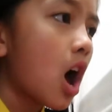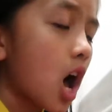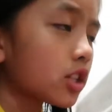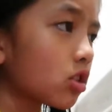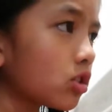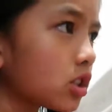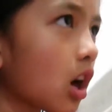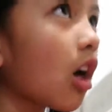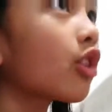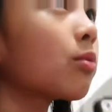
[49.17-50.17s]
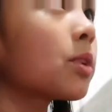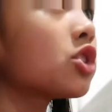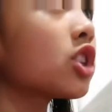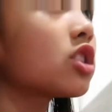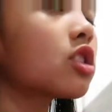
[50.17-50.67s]
I saw this other
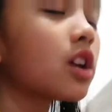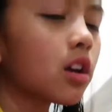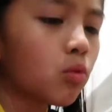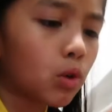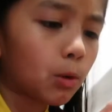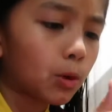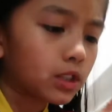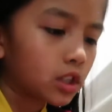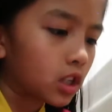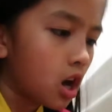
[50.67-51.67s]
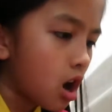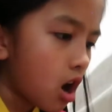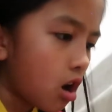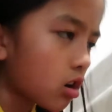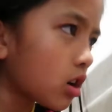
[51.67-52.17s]
page yesterday. What was it?
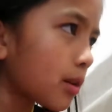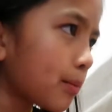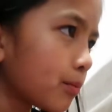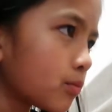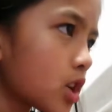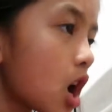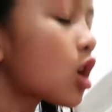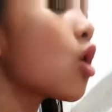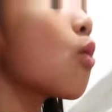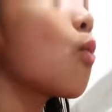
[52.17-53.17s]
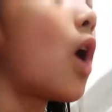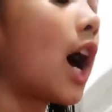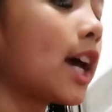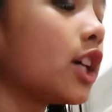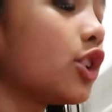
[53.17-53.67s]

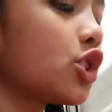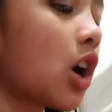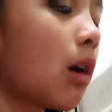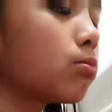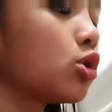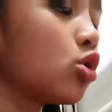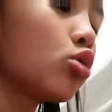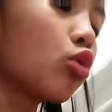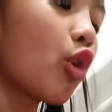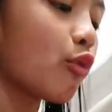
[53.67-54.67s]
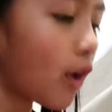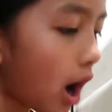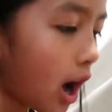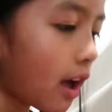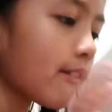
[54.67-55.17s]
Kawaii Shop
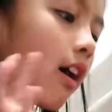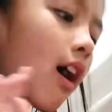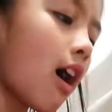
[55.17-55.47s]
205.